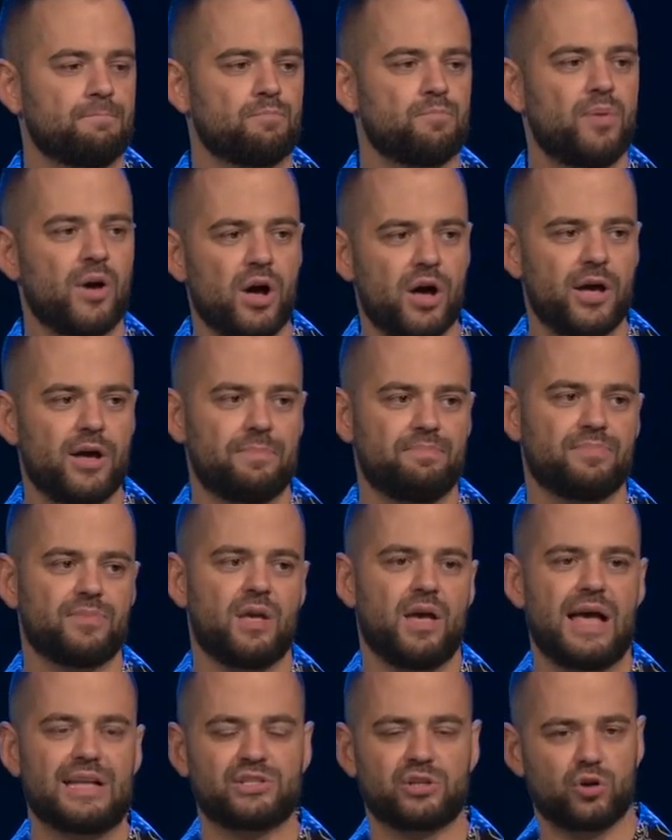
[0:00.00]

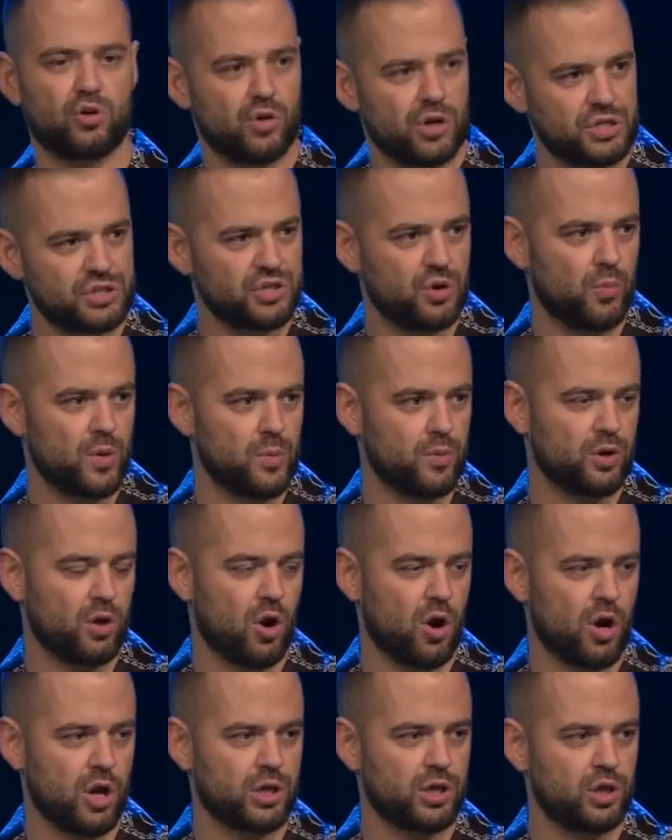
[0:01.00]
But as a Christian, we would
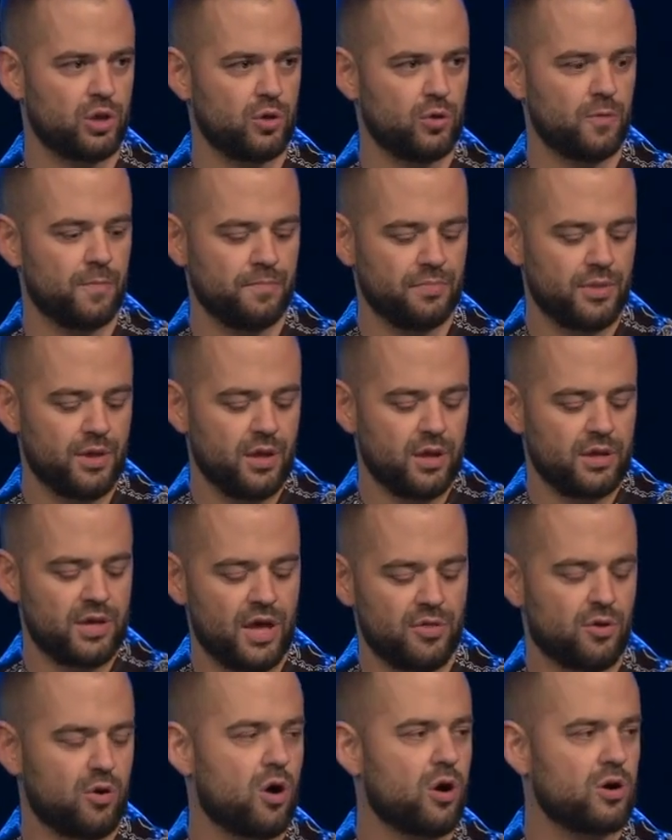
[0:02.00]
argue, yeah,
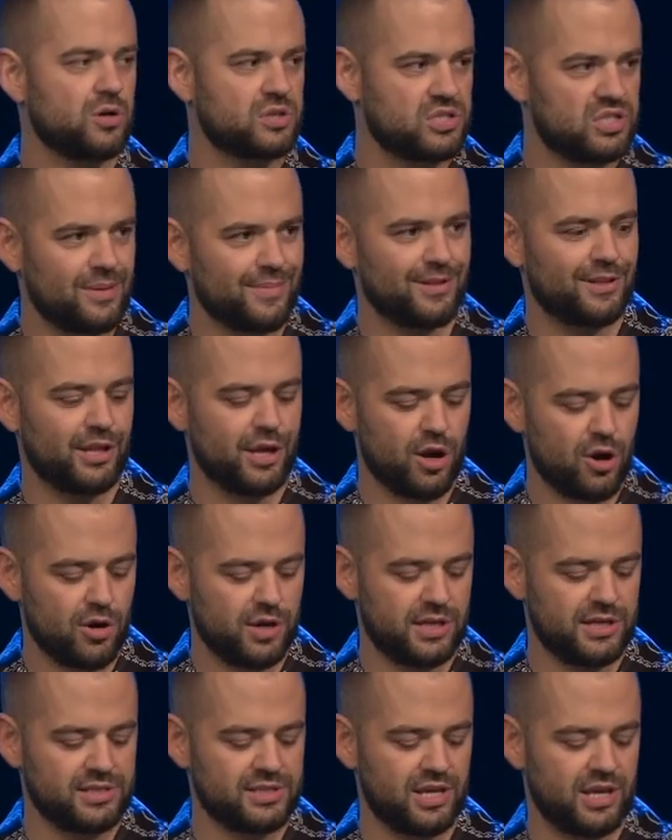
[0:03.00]
there are
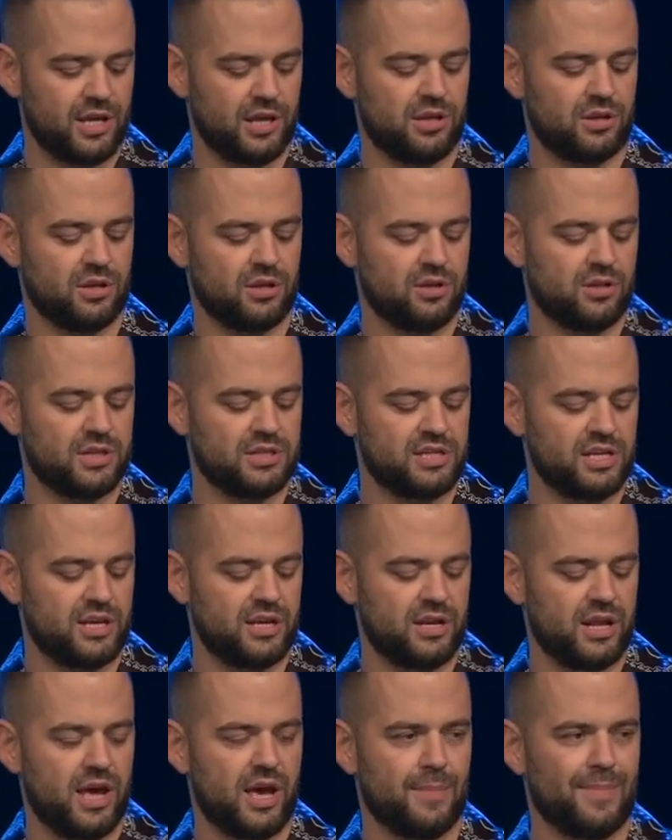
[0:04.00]
similarities in the D
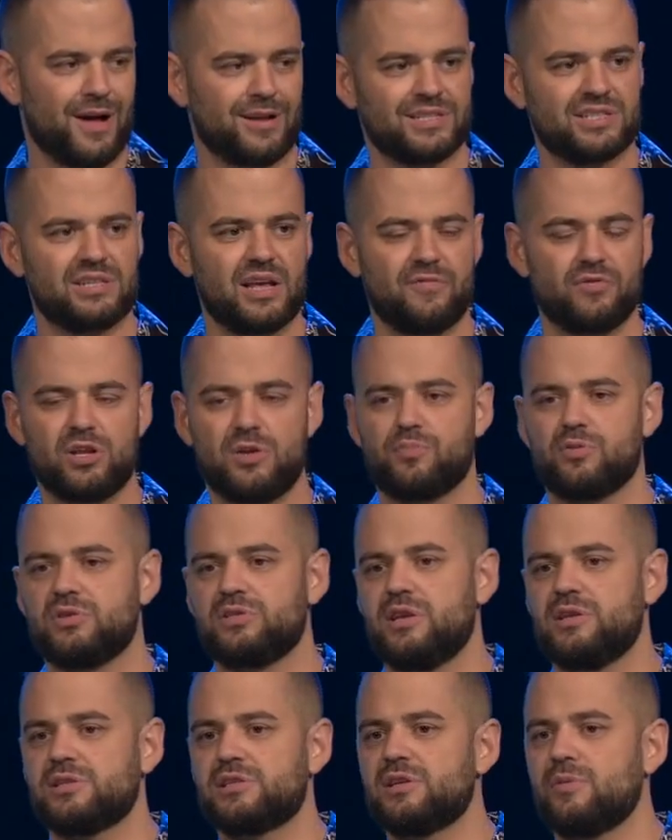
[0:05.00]
N A, about seventy
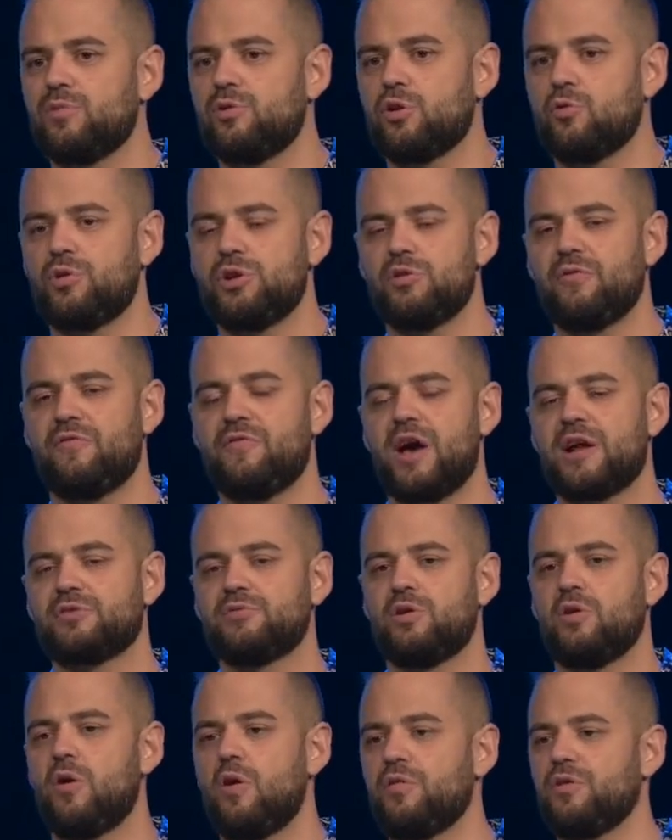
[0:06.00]
percent similar when you factor
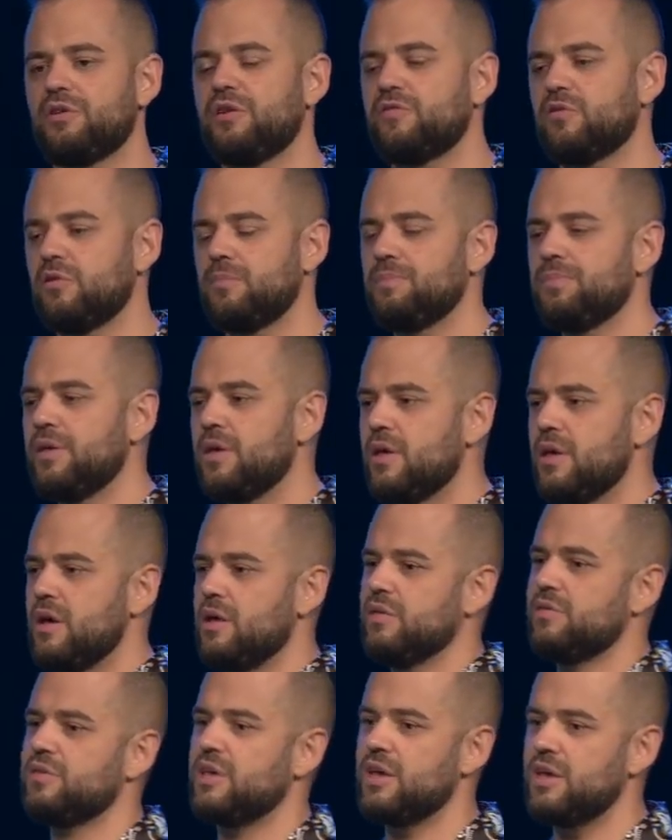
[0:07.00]
in all the different
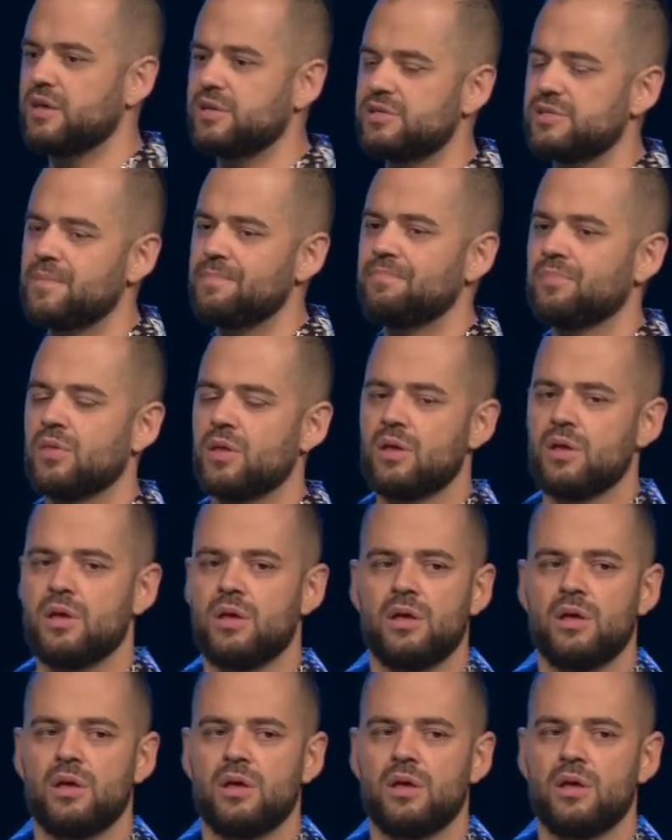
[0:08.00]
things.